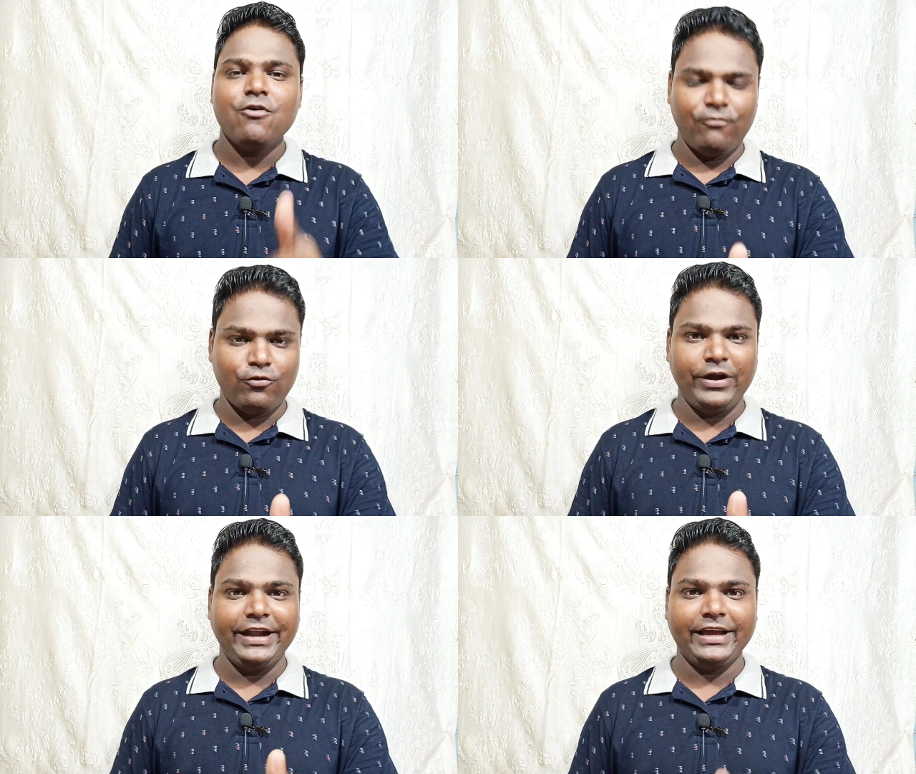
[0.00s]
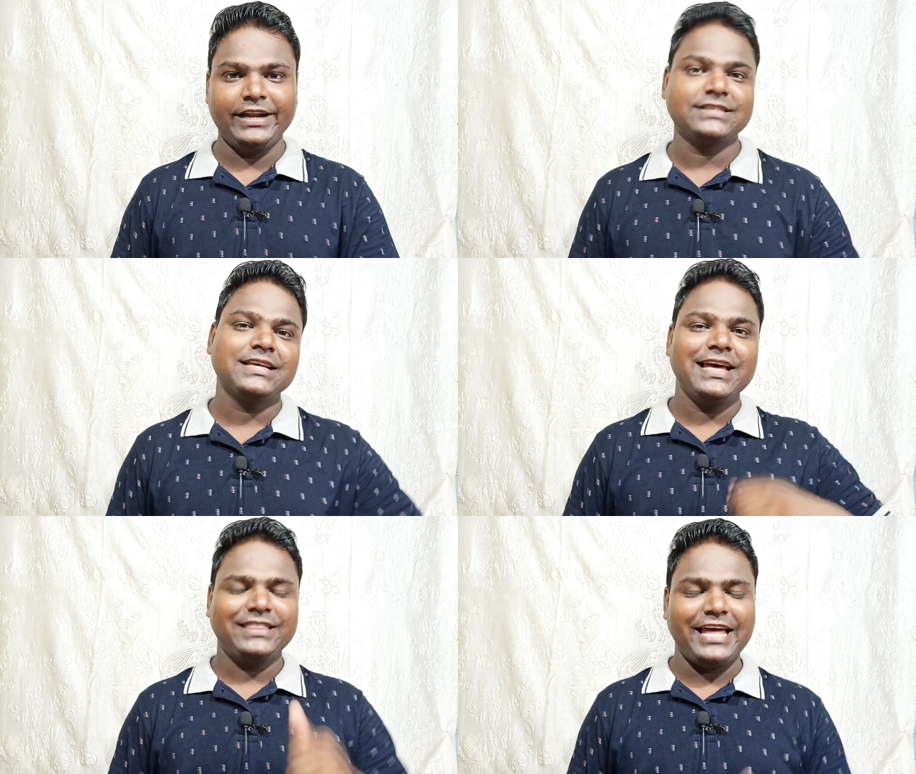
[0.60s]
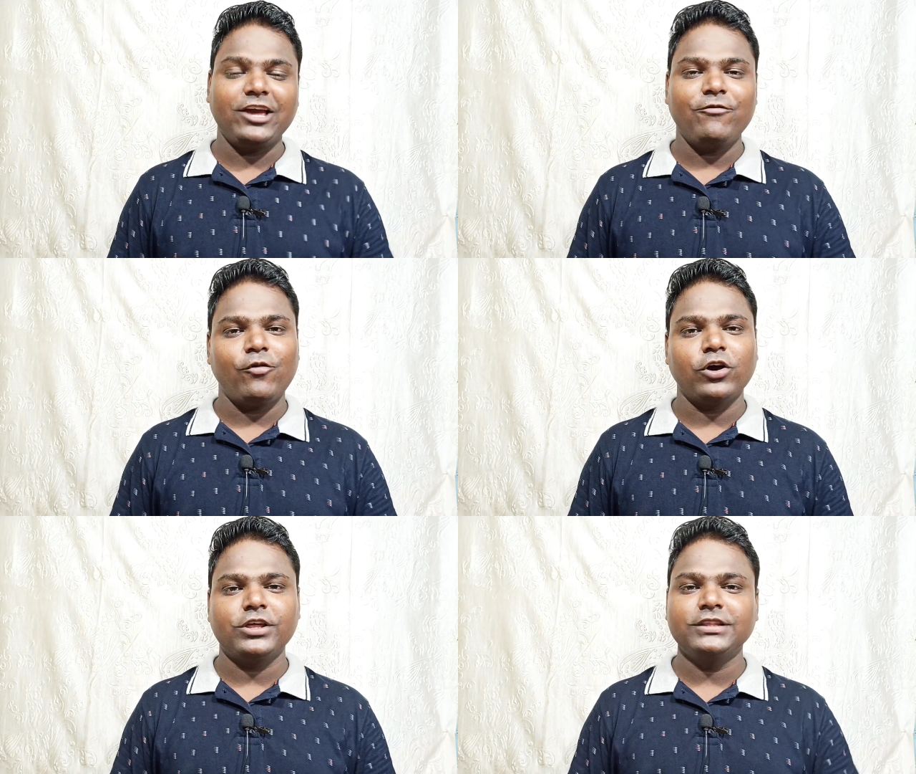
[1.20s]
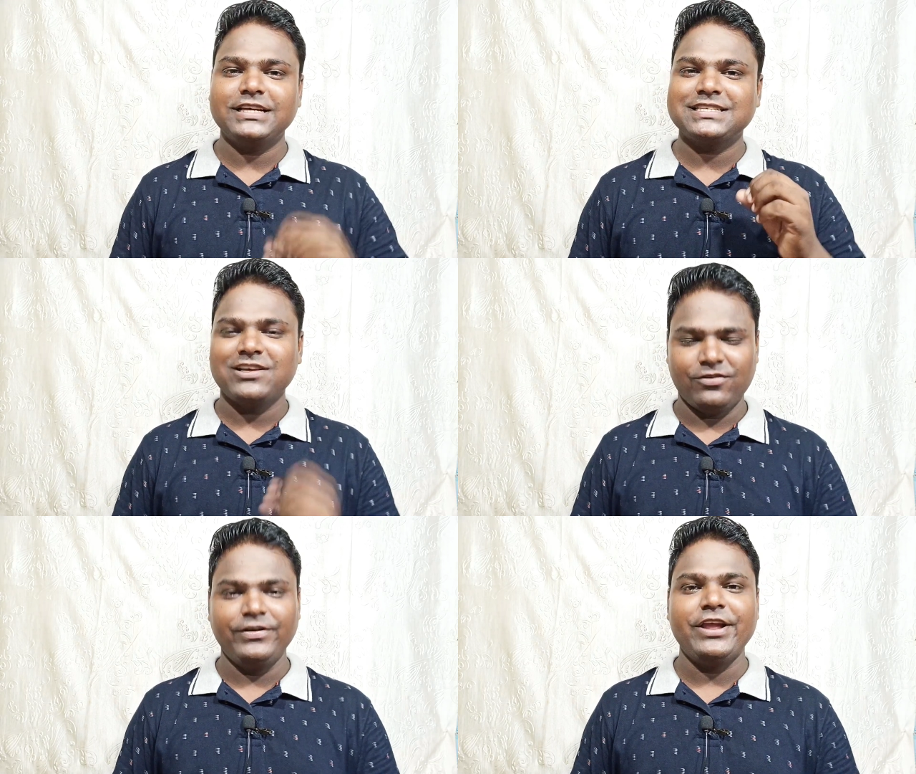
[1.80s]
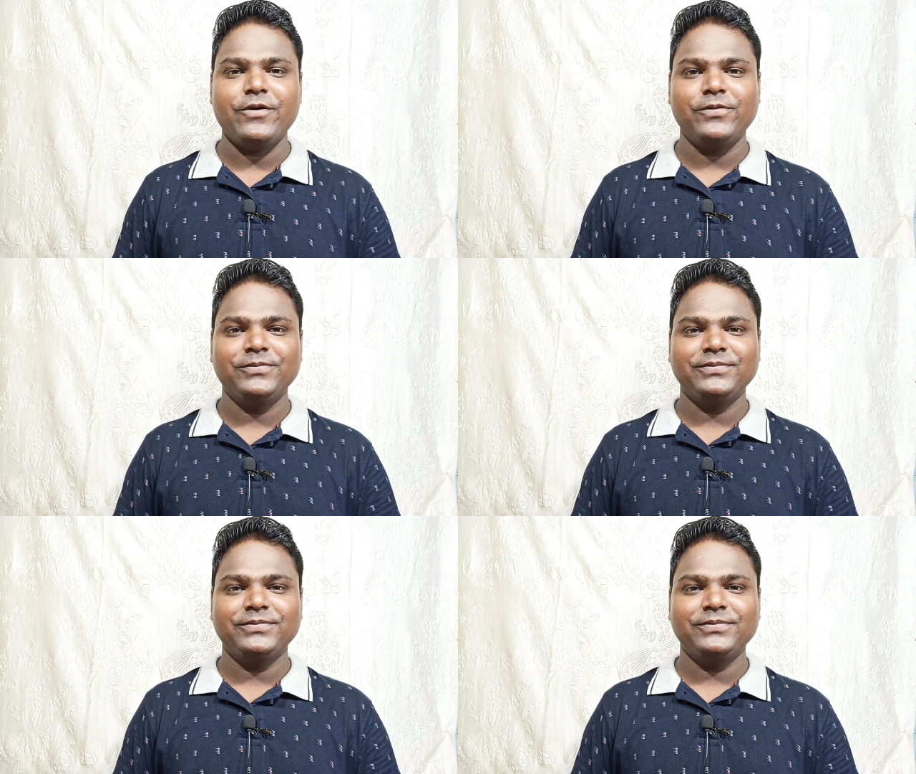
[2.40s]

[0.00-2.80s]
fluent English. Thank you for watching this video.